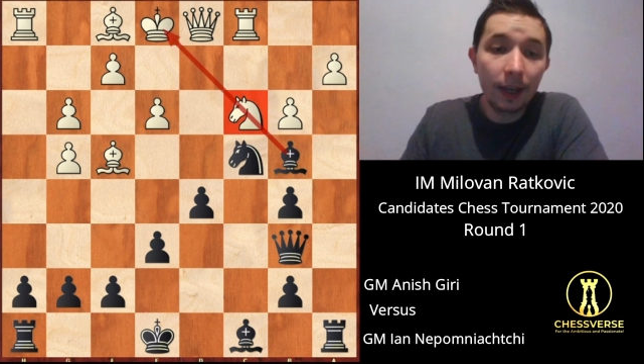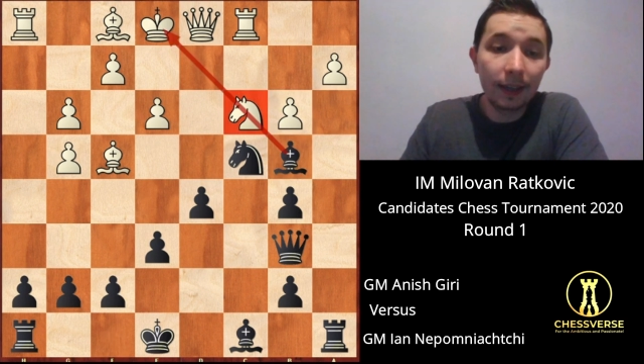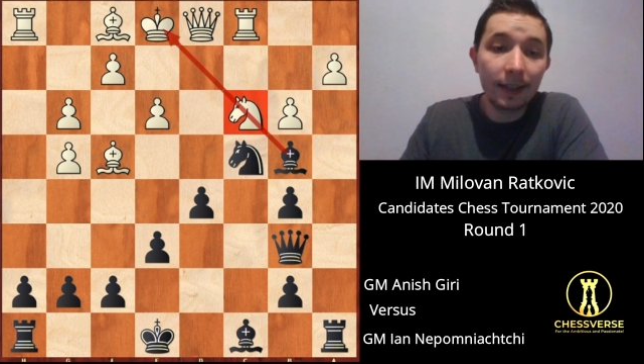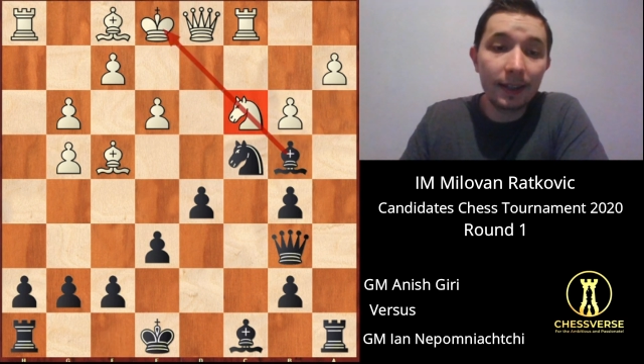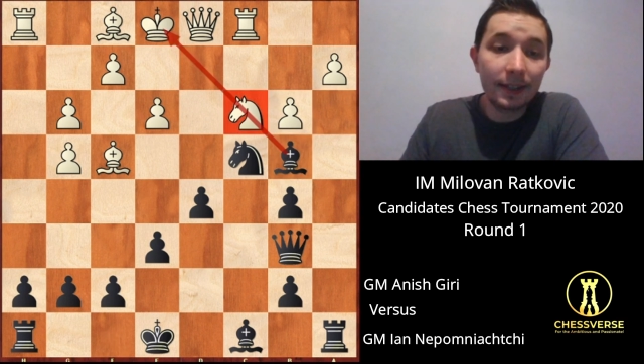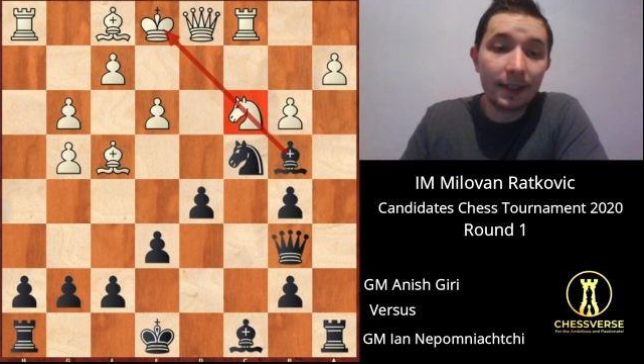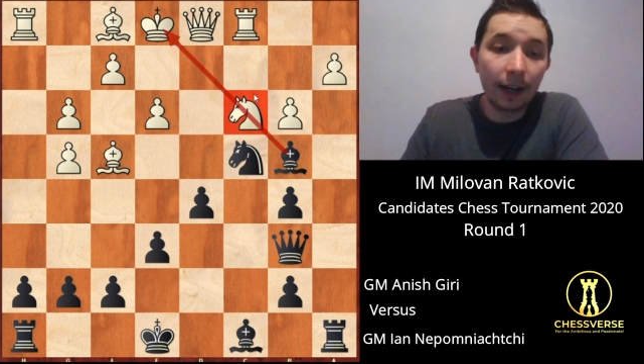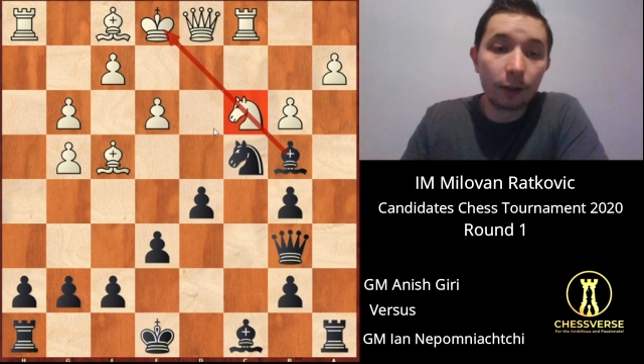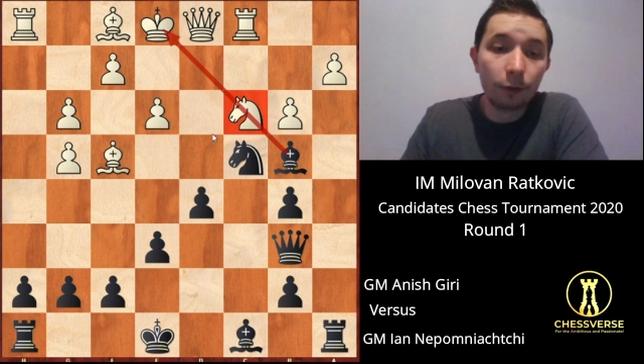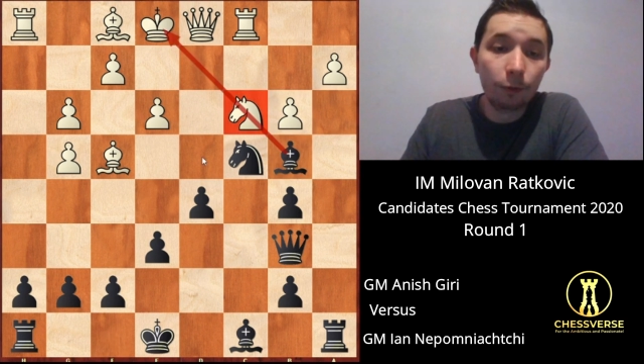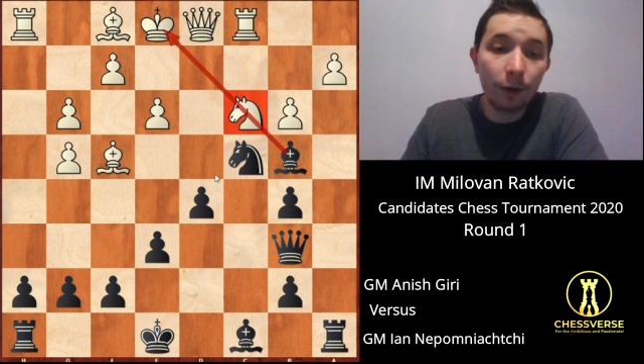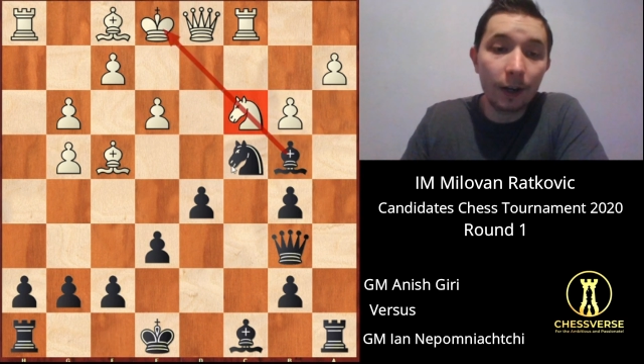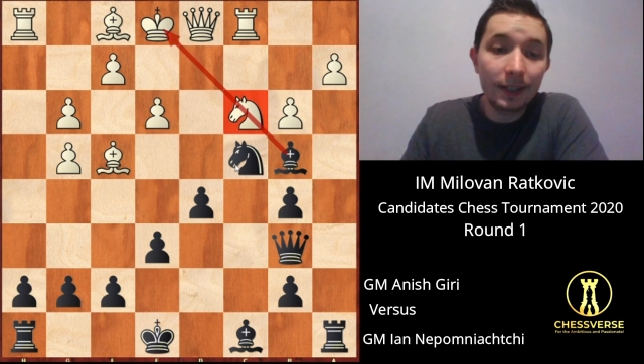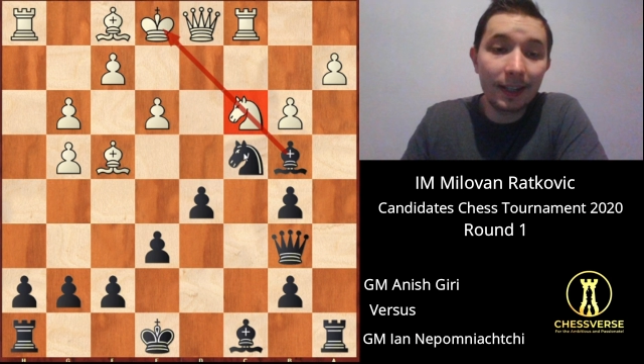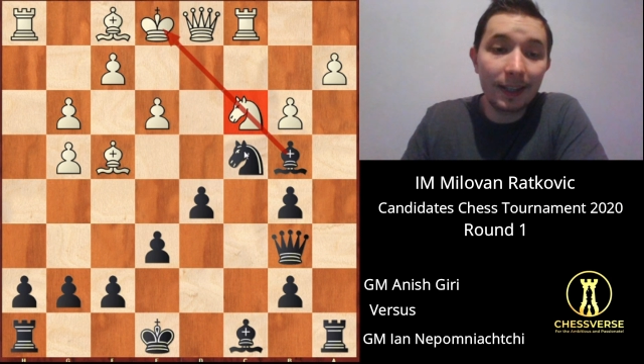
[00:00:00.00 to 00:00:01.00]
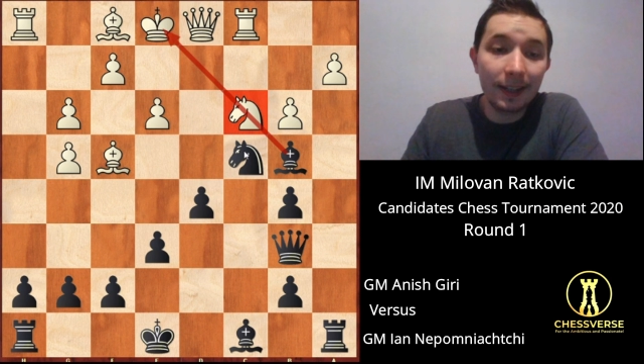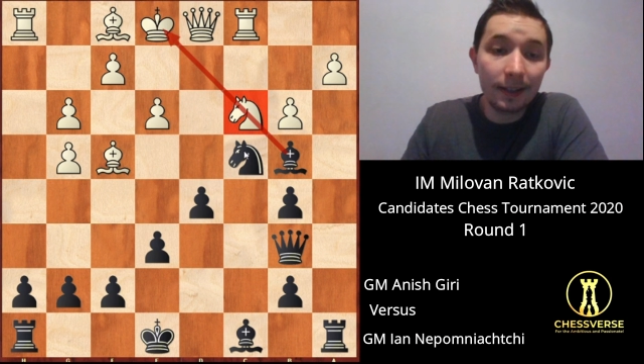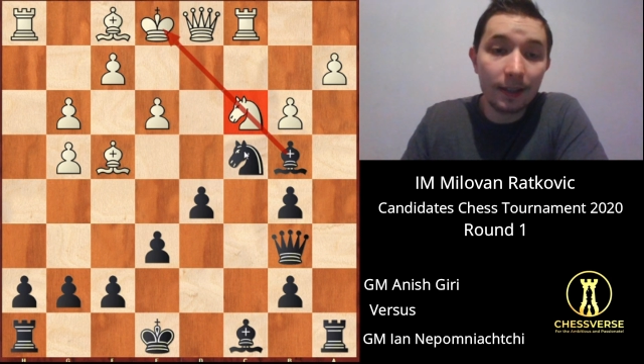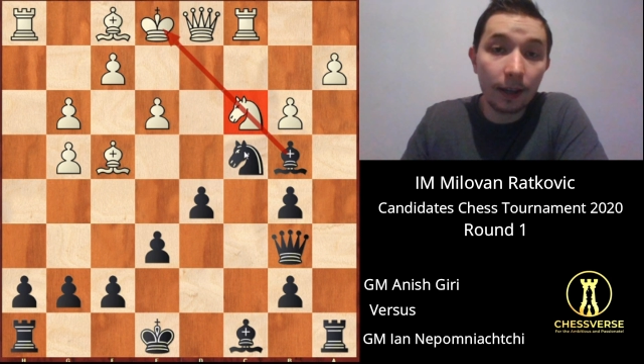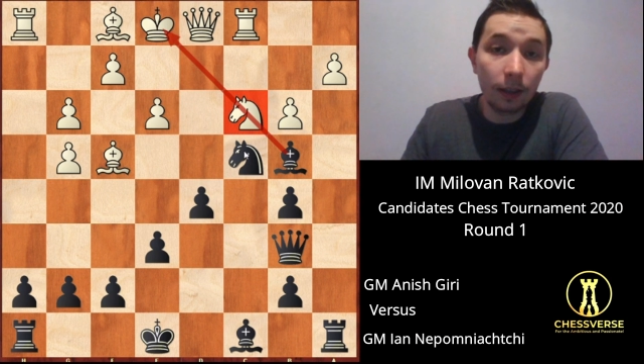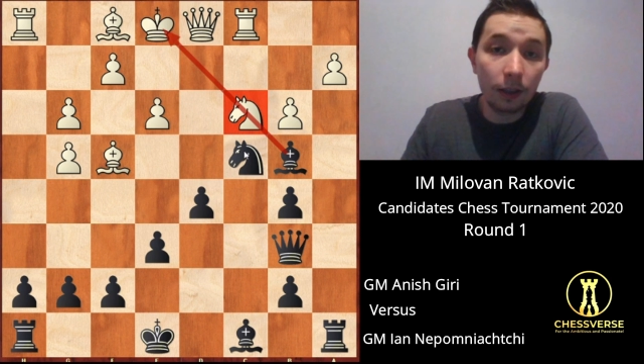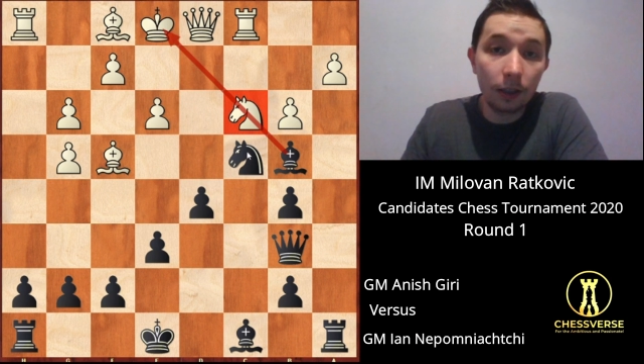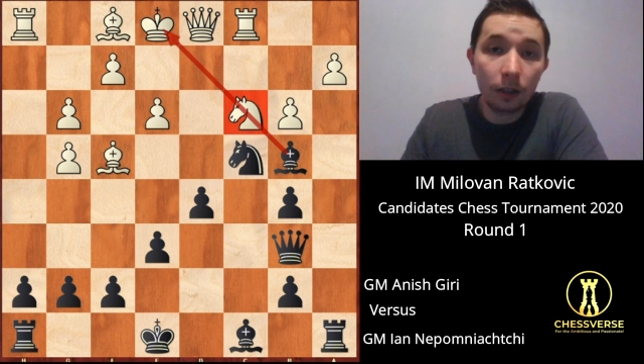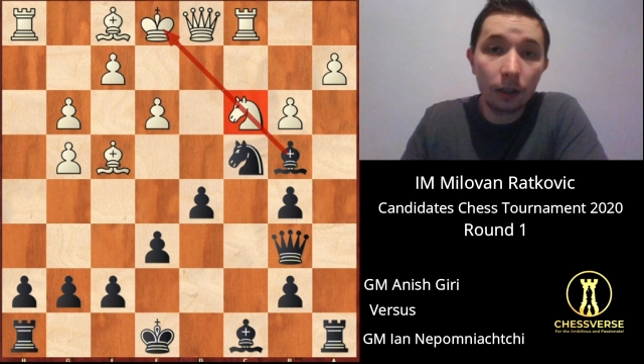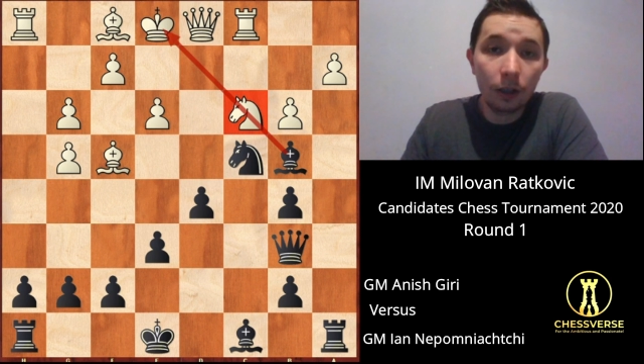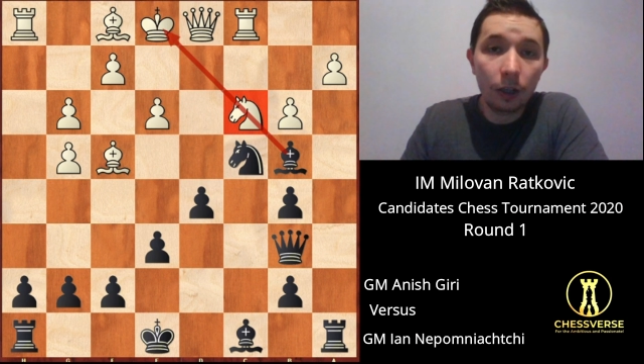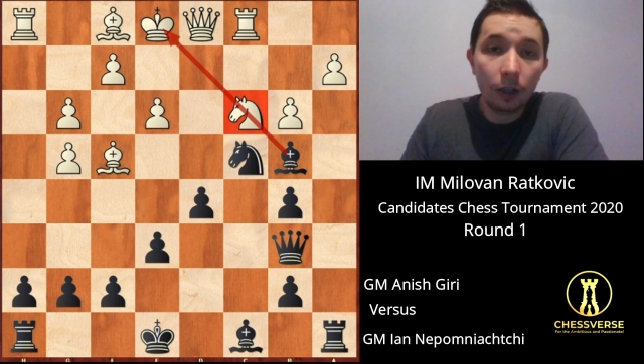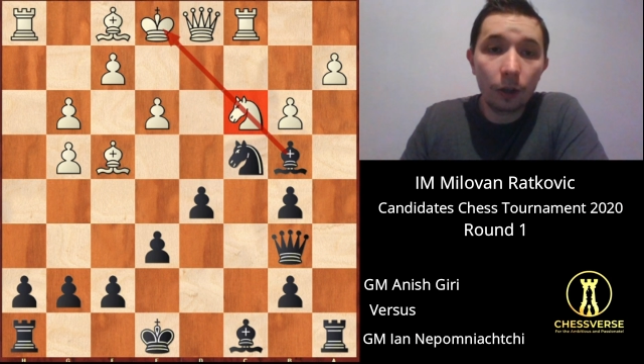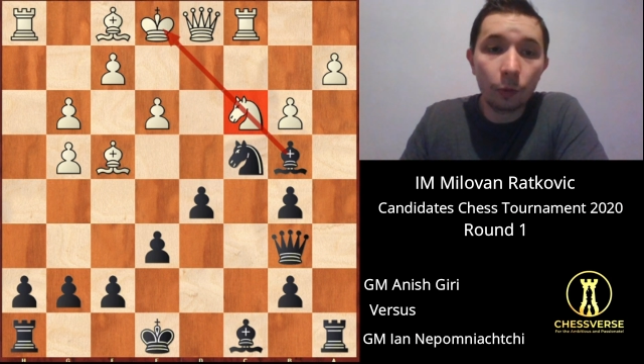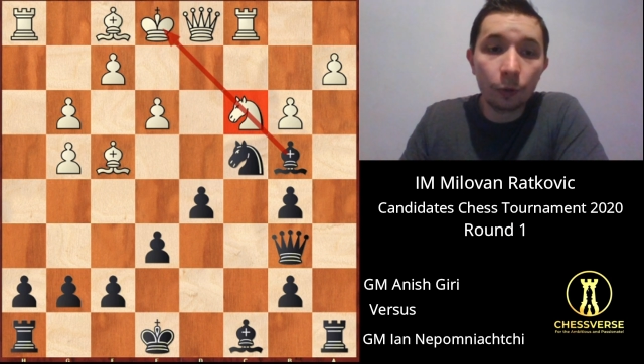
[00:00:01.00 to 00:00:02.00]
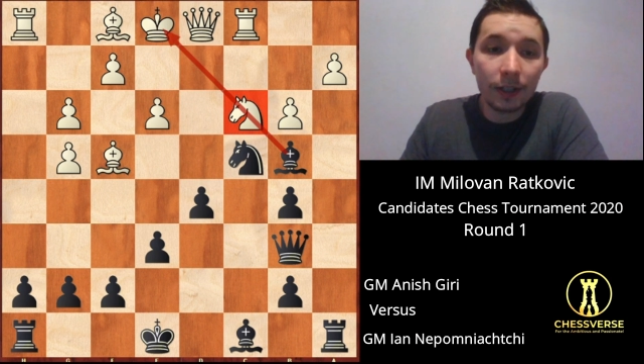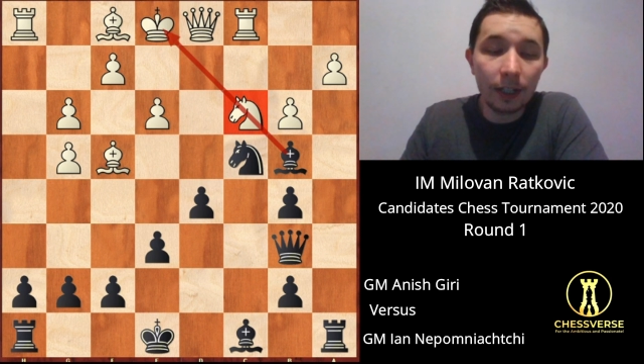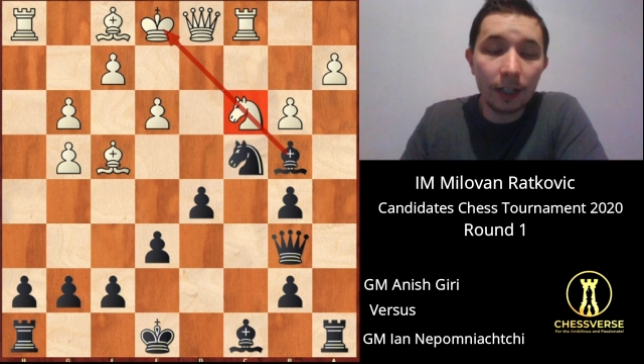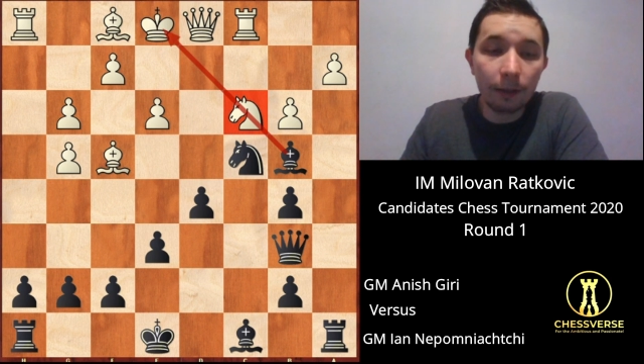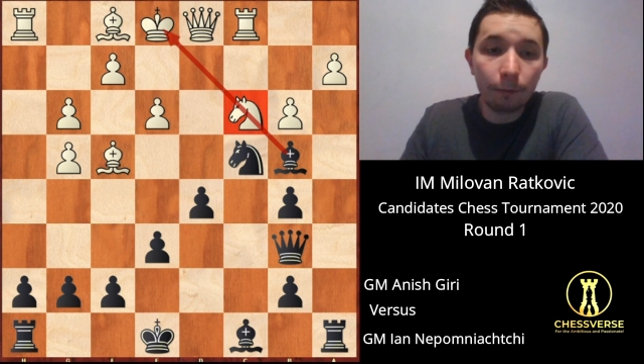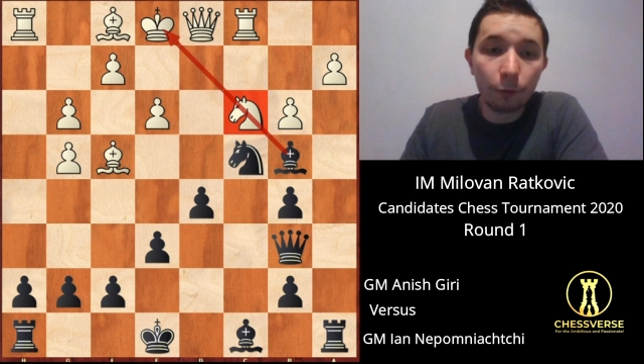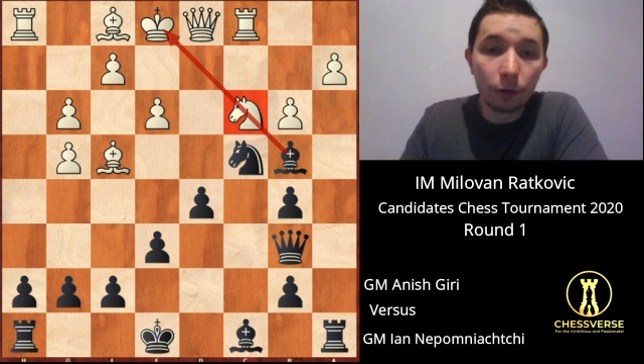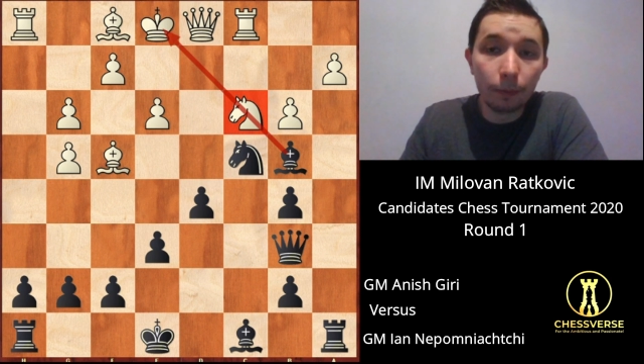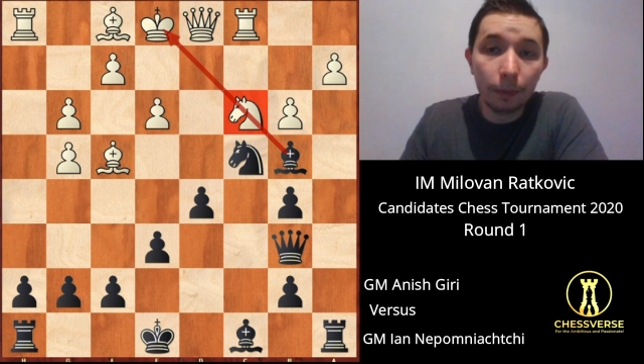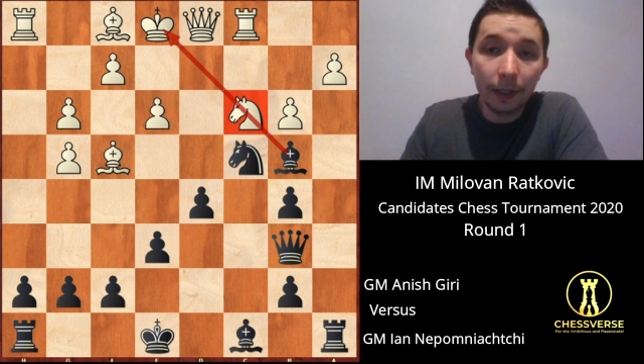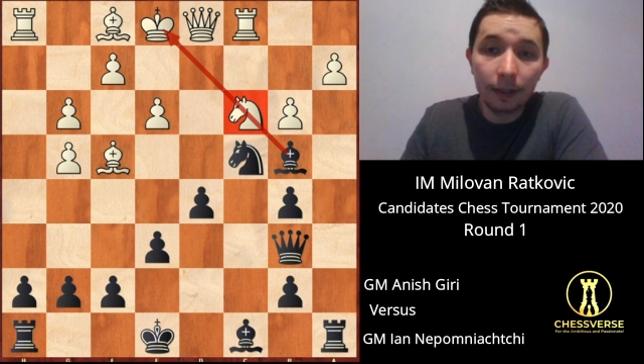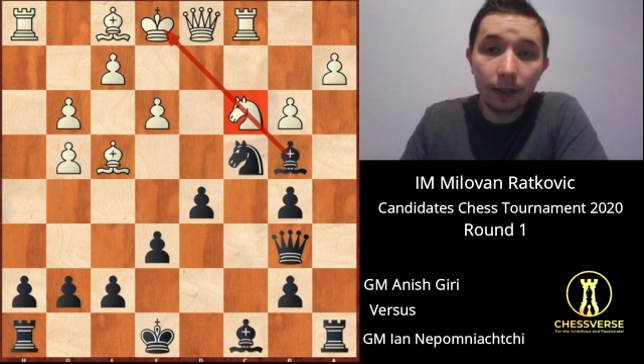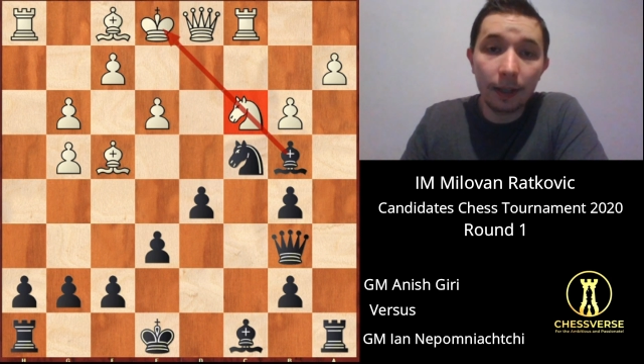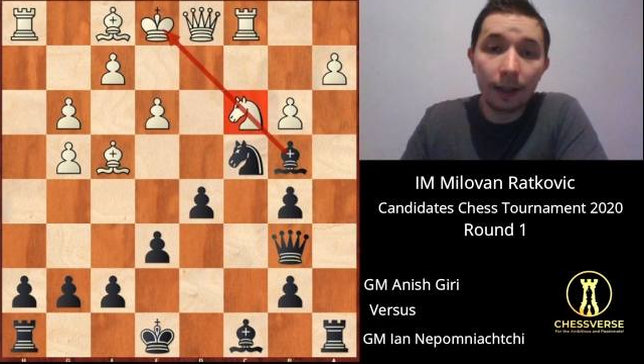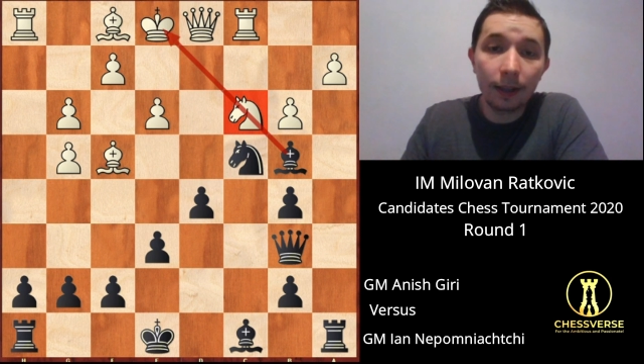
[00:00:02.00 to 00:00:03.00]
He sacrificed his knight on c4, but